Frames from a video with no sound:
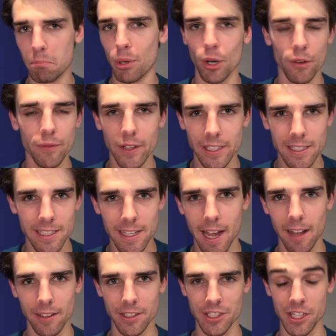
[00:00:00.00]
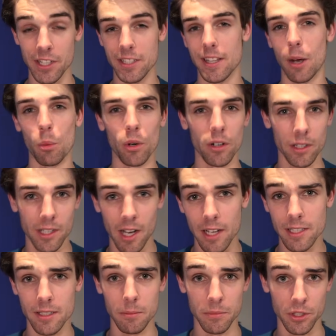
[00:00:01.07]
perfect analysis that we're
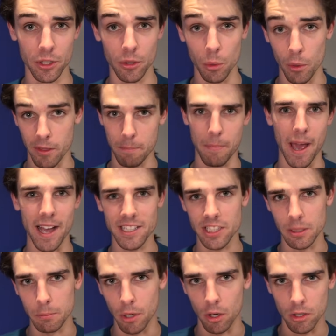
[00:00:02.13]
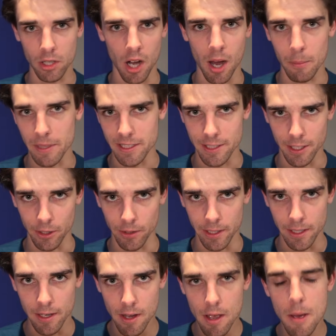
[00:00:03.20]
accustomed to with basketball commentary,